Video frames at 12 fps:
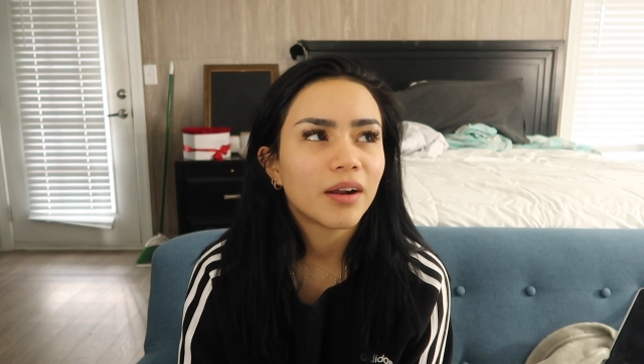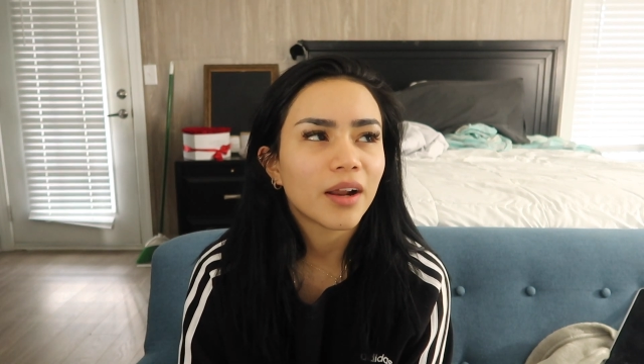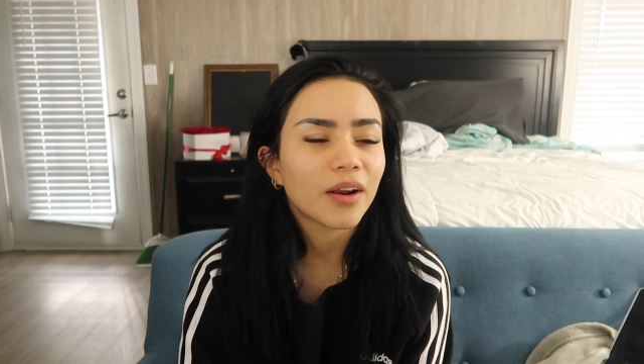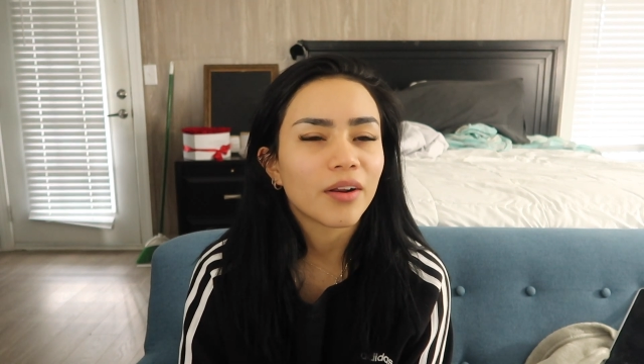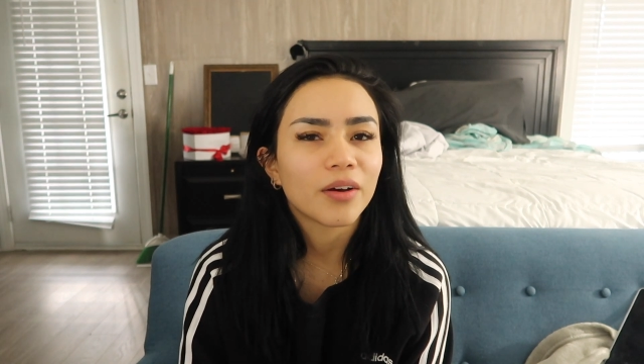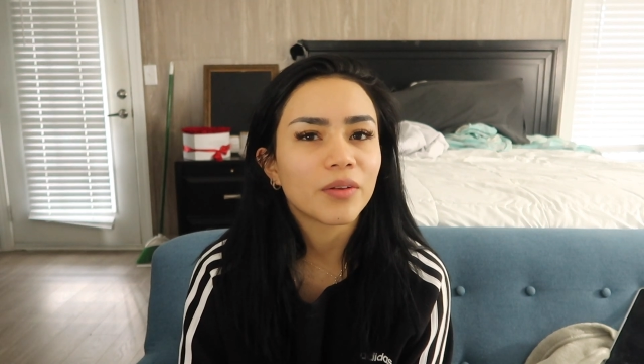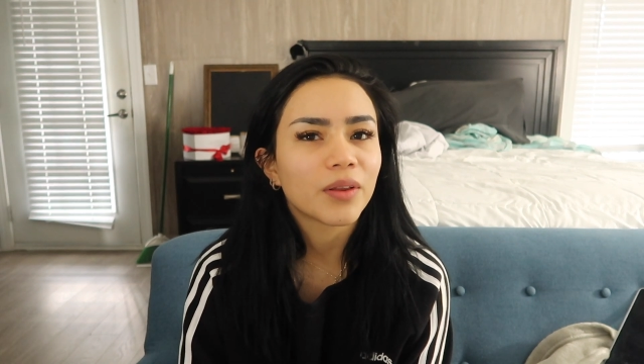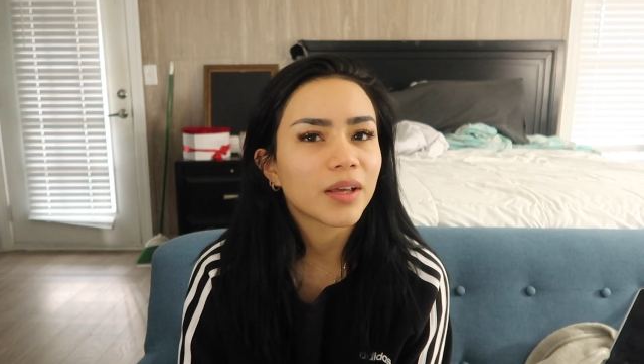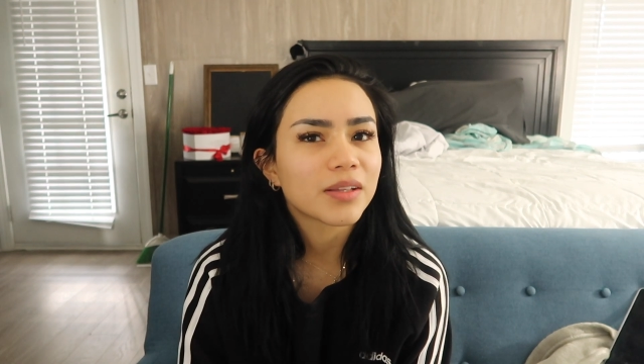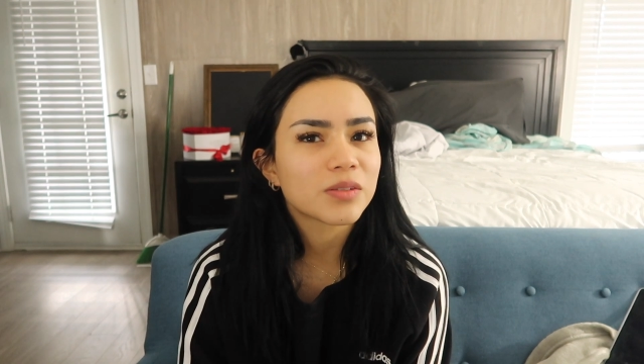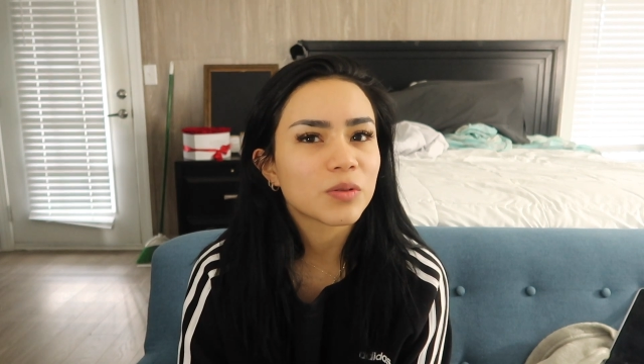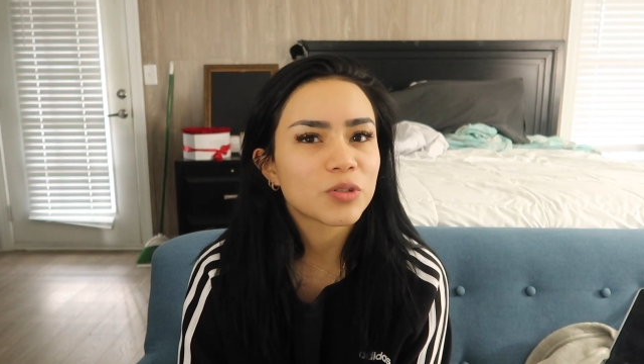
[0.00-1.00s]
I don't know,
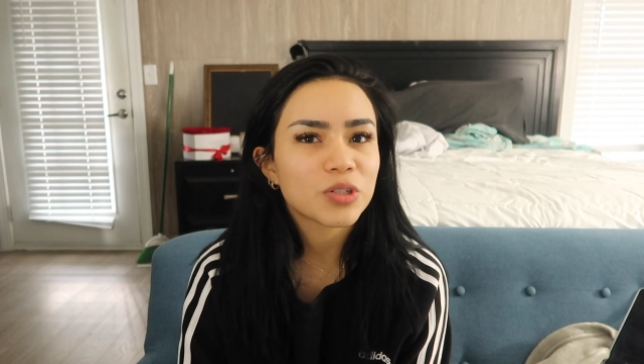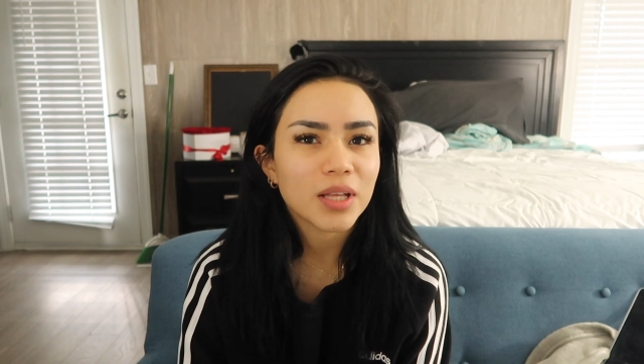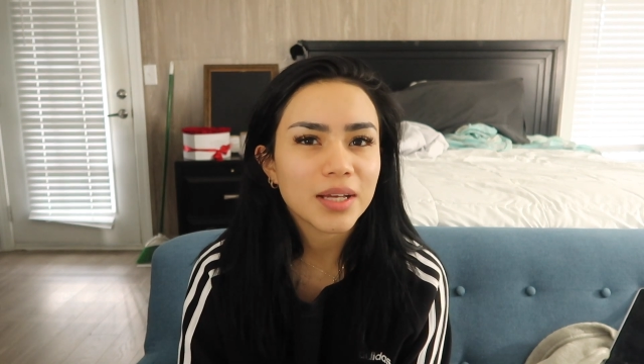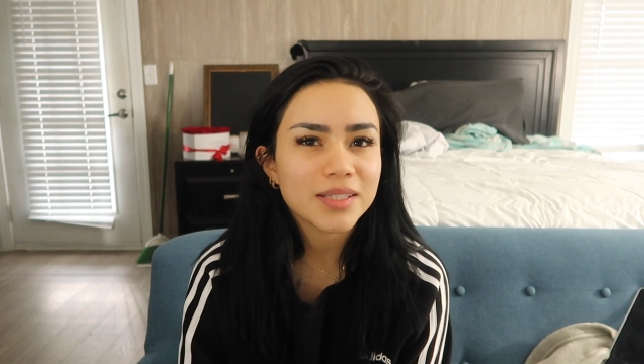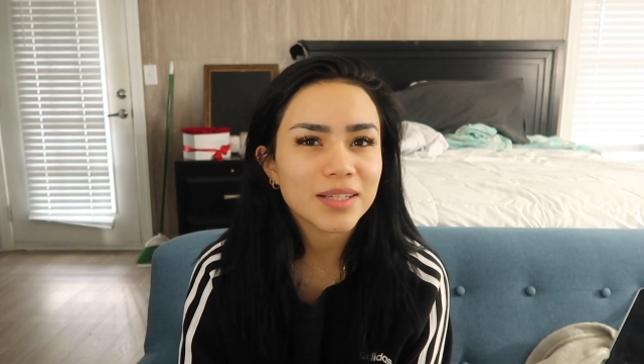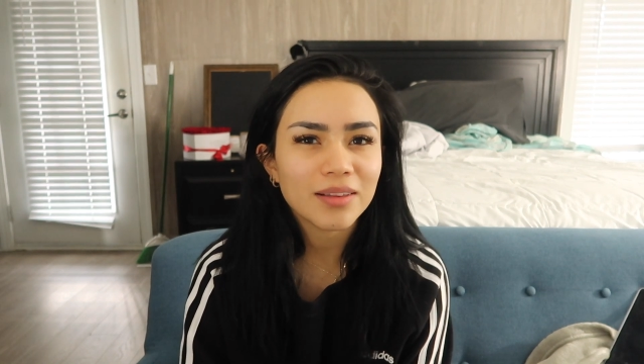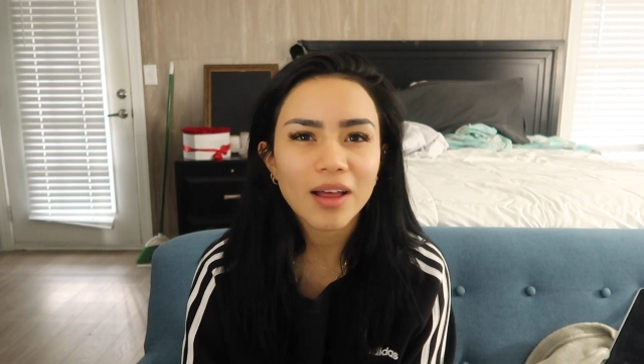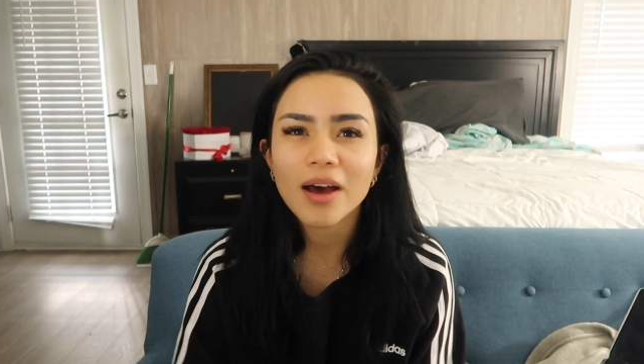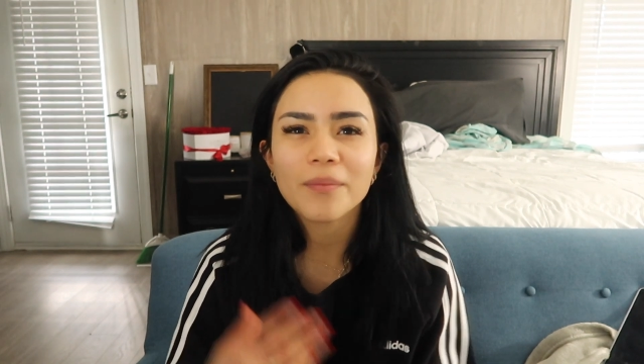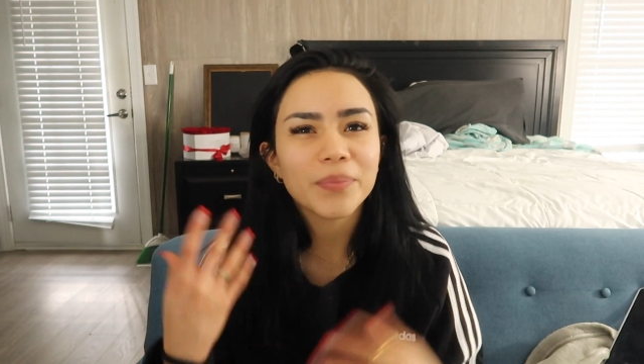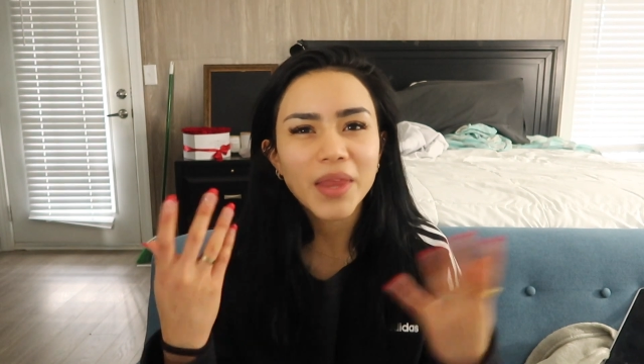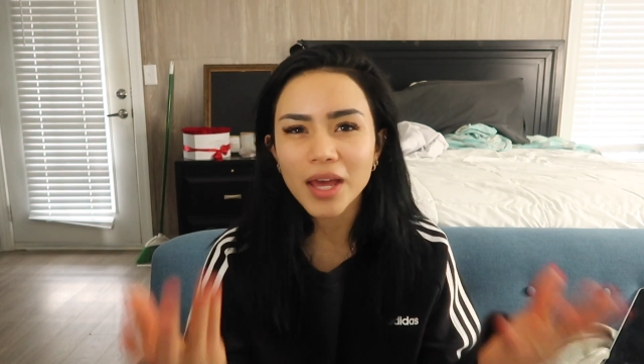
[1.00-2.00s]
like socializing a
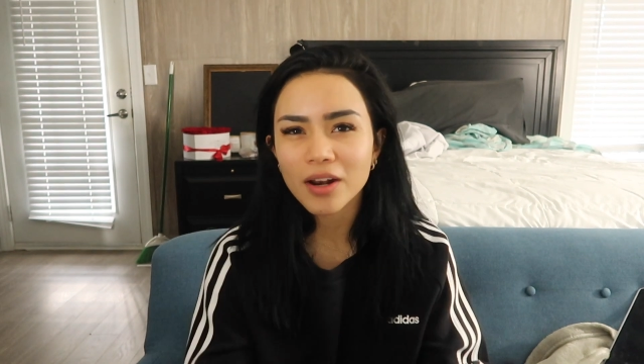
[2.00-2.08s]
lot.